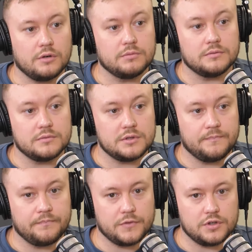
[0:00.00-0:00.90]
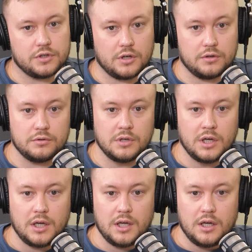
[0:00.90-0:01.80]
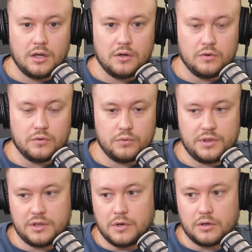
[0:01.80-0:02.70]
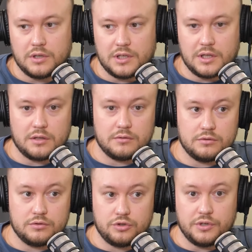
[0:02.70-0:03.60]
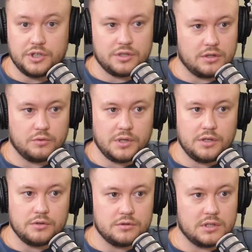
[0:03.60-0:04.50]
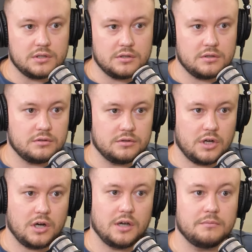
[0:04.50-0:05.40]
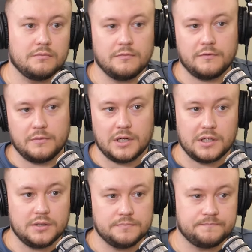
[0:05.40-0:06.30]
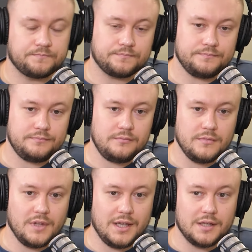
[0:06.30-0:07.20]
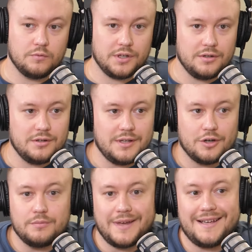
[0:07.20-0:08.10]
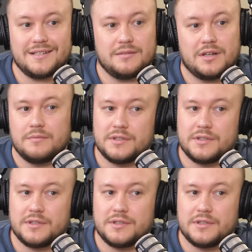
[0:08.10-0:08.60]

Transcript: problems. So with the modeling that traditionally we use, it's time for money. And we can only help X amount of